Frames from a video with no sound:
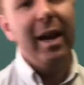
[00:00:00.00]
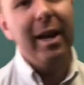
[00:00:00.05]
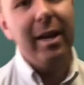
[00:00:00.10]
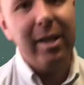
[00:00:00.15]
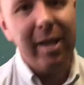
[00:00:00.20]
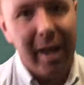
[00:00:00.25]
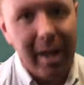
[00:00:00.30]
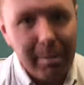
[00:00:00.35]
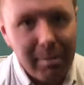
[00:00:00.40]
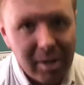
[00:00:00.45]
8
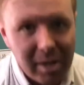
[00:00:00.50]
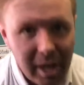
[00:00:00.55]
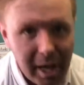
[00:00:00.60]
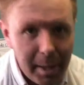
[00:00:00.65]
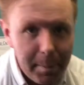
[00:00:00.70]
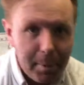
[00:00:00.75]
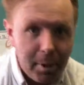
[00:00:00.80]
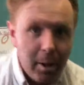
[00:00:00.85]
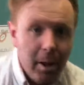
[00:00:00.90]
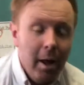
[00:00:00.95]
times
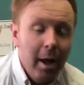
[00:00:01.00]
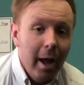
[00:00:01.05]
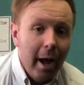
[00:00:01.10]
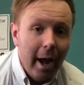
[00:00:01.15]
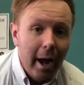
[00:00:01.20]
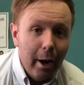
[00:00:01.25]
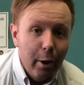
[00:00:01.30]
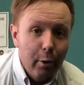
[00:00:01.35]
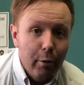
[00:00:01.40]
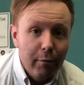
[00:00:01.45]
table
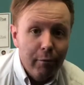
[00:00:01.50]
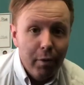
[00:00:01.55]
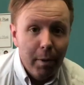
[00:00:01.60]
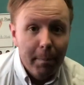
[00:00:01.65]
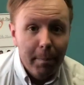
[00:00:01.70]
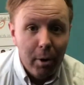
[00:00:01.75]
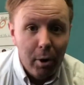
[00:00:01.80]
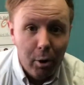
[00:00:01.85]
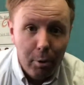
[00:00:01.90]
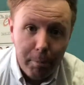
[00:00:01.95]
out of the
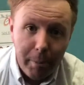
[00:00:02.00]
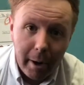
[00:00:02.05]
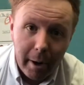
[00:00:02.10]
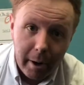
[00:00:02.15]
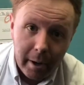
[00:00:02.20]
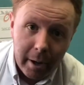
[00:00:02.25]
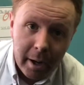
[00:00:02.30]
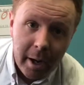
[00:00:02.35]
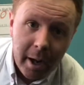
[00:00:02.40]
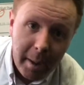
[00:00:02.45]

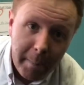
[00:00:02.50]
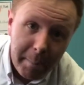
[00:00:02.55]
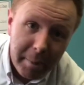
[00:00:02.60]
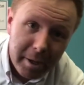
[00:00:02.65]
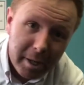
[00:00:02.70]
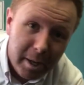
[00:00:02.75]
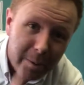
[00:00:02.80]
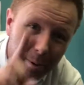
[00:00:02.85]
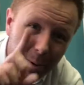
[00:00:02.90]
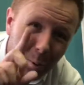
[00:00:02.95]
ballpark and
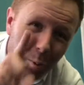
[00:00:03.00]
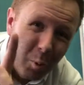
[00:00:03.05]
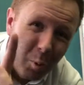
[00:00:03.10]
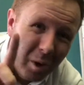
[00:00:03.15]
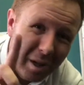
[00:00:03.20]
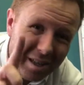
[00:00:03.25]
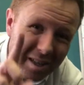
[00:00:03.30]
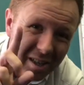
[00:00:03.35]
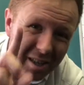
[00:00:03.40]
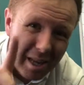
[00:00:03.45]
becoming
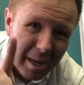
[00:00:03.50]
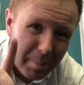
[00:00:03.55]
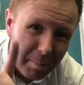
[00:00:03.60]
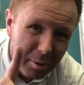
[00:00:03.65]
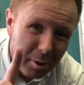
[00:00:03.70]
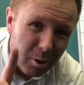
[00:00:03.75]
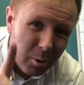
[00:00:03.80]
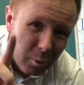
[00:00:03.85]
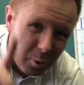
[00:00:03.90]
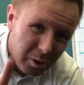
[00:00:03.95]
one step
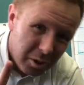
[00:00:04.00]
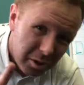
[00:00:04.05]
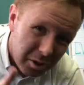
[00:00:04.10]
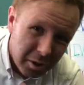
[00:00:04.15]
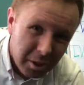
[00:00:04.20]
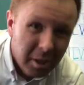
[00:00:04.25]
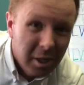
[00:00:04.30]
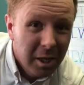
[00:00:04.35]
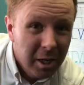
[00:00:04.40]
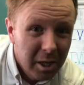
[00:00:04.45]
closer
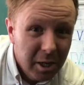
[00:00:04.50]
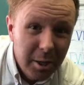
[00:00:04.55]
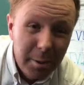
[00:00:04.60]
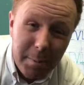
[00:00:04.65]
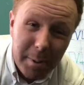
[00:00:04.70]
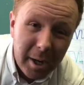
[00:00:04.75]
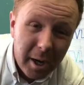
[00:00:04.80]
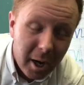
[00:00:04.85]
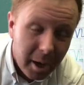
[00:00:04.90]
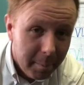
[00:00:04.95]
to
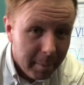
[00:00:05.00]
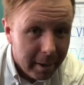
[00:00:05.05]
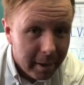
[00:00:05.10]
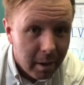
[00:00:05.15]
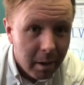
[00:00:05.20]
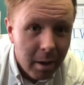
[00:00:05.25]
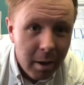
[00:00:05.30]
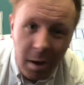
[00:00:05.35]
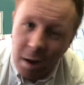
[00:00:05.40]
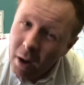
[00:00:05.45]
becoming,
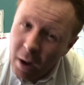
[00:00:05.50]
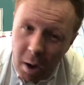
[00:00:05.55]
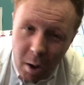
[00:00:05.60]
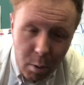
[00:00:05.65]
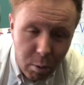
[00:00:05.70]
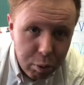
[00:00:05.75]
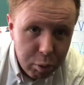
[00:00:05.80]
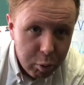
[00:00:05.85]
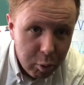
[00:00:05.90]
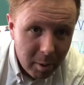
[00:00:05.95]

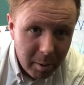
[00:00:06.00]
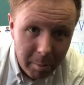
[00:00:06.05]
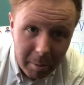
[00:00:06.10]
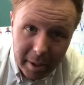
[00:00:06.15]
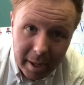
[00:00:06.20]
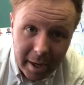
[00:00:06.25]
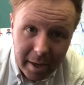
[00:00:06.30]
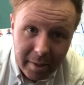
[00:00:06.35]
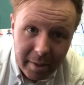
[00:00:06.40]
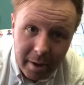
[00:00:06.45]
we're
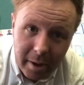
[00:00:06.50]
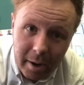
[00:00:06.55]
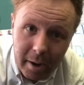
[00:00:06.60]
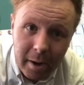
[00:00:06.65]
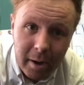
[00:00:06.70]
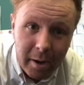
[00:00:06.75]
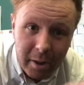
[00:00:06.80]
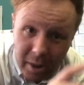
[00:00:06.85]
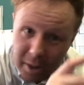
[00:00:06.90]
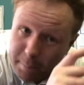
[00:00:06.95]
getting there,
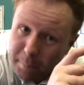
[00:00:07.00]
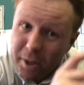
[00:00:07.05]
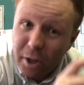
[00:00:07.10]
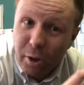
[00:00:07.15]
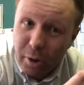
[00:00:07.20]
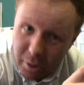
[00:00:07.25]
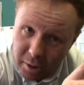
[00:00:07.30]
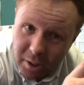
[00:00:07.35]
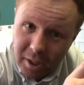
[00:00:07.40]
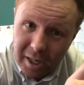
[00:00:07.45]
the
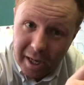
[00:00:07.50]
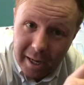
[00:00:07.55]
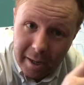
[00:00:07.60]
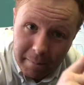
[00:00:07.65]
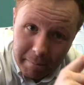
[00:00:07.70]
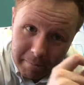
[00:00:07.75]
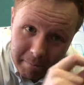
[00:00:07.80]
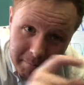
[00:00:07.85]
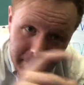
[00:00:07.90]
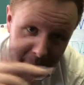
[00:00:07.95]
Beyonce
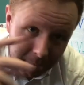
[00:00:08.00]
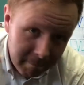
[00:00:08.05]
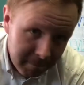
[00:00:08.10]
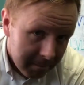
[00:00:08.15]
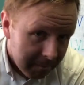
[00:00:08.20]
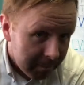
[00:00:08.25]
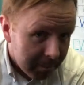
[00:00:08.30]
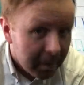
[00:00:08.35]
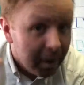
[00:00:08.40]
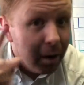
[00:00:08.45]

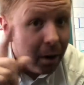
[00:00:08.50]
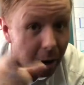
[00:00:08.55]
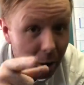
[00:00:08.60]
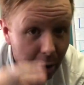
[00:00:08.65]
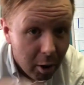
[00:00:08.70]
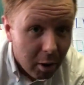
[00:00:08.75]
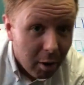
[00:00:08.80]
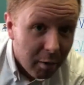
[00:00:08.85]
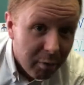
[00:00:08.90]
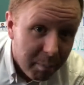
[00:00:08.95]

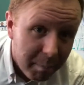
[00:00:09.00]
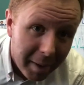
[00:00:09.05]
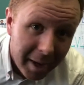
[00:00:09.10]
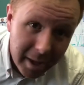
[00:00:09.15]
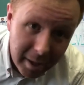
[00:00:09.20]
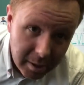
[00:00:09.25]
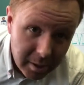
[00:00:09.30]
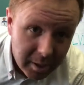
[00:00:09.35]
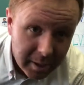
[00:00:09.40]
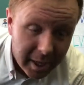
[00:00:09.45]
of
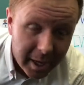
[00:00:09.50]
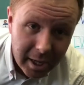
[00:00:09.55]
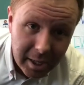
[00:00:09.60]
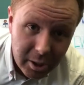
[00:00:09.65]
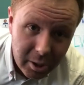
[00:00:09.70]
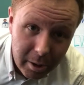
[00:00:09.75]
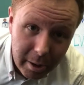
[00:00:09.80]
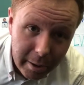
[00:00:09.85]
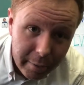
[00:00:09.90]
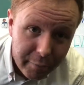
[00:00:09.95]
maths. Catch
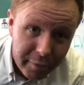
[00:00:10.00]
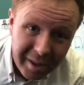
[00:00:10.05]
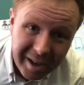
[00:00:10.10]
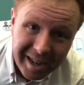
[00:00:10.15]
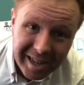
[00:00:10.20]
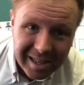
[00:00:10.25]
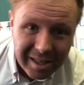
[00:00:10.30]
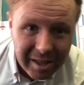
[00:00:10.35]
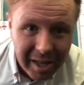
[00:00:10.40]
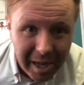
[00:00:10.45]
you later for the
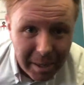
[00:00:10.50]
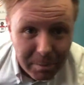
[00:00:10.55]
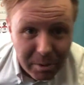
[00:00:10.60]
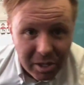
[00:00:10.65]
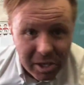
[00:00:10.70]
next times